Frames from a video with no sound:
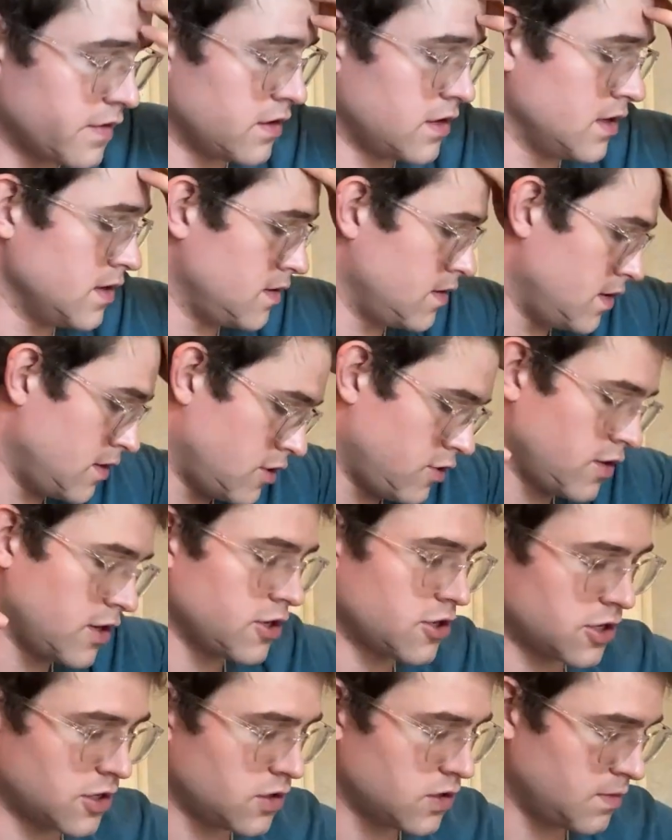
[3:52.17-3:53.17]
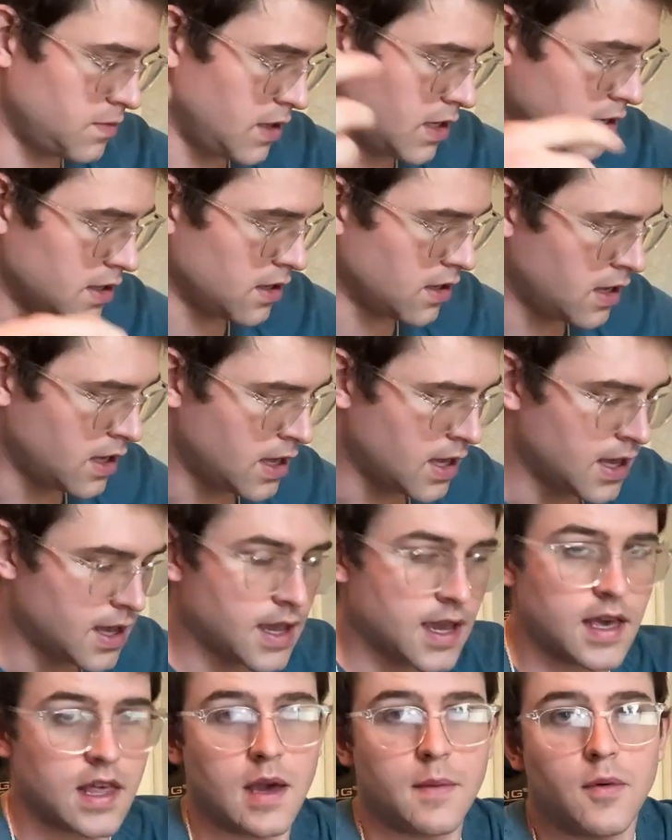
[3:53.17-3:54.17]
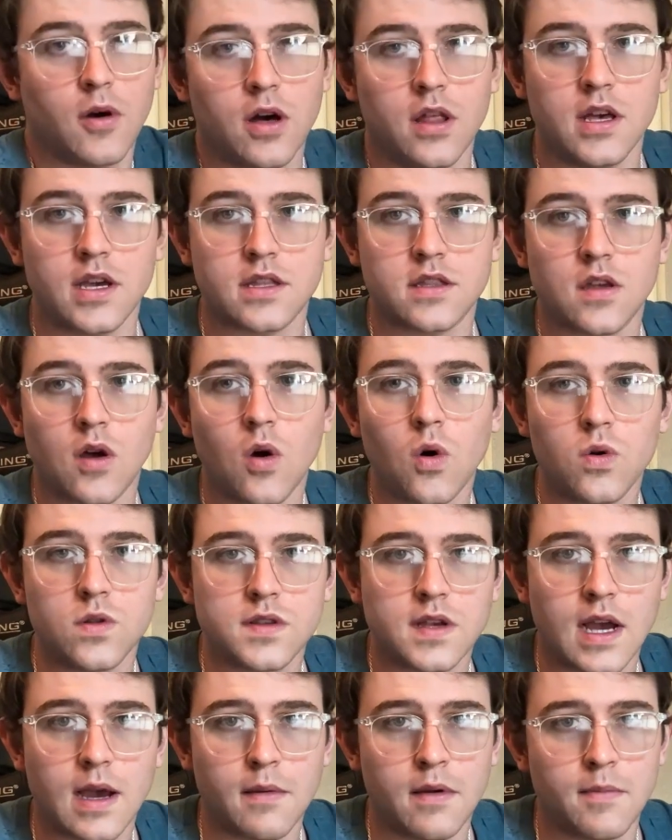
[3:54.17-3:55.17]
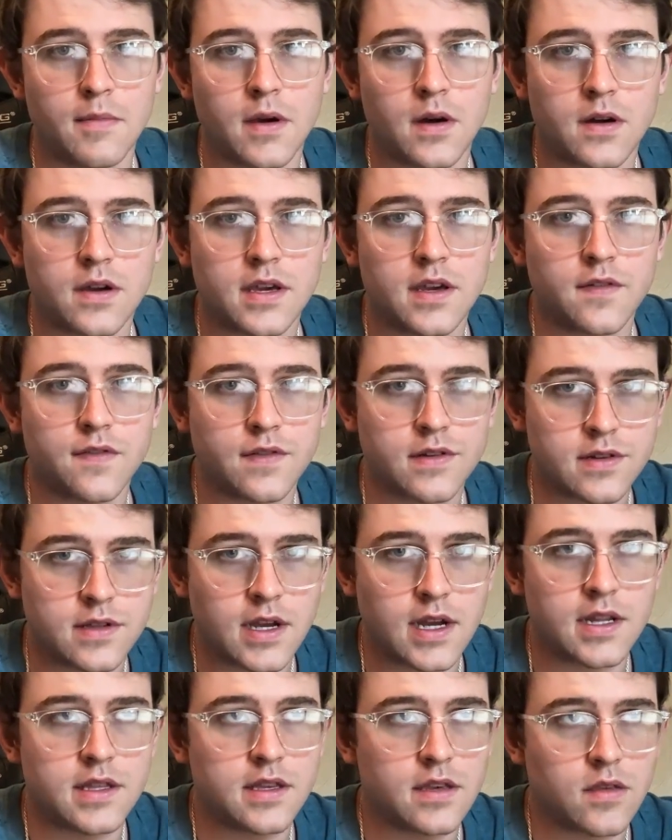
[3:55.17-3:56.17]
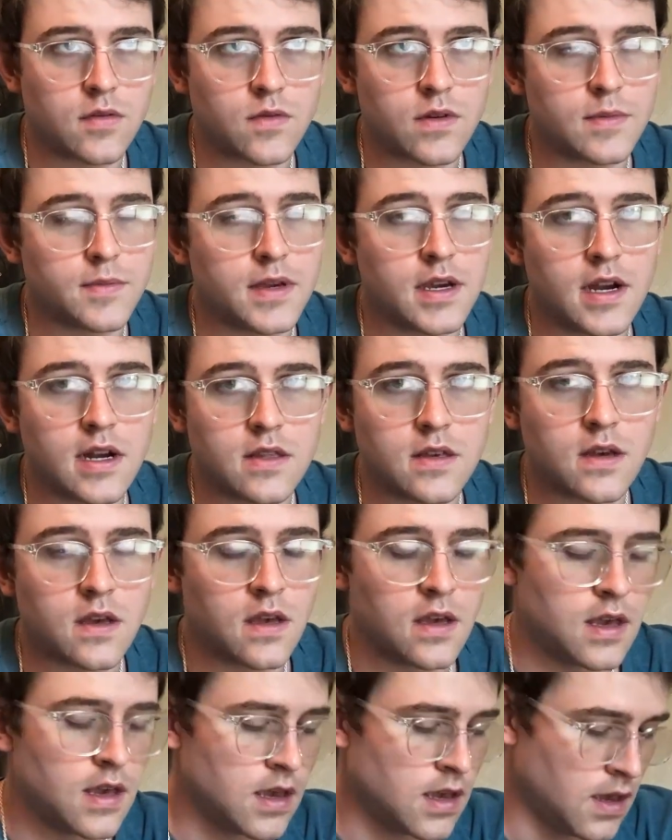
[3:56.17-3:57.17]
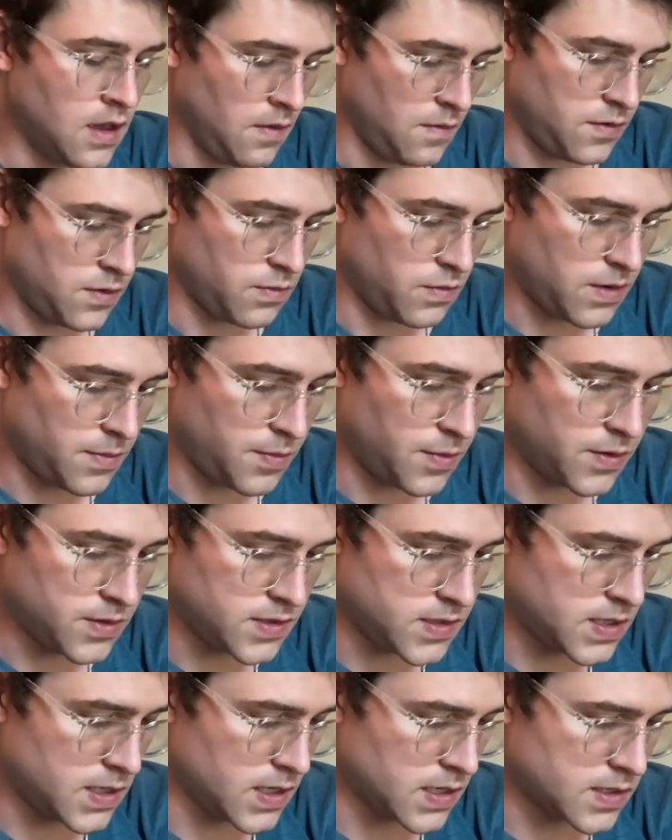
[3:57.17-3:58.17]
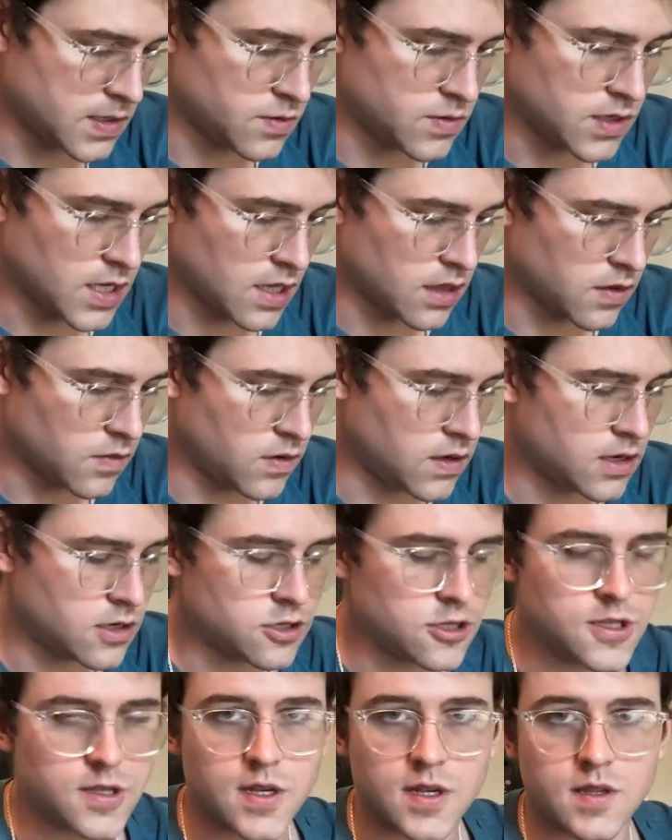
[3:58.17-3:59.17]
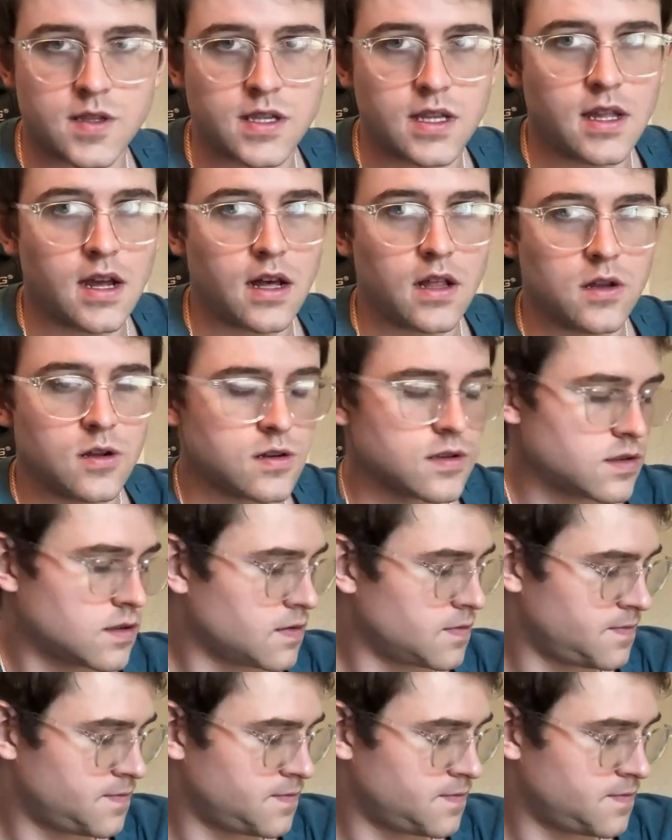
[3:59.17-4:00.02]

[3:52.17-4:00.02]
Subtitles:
it is. It's Treasure Coast Miata, and I bought like the whole timing belt kit for a 93 Miata for the 1.6. It was like $360.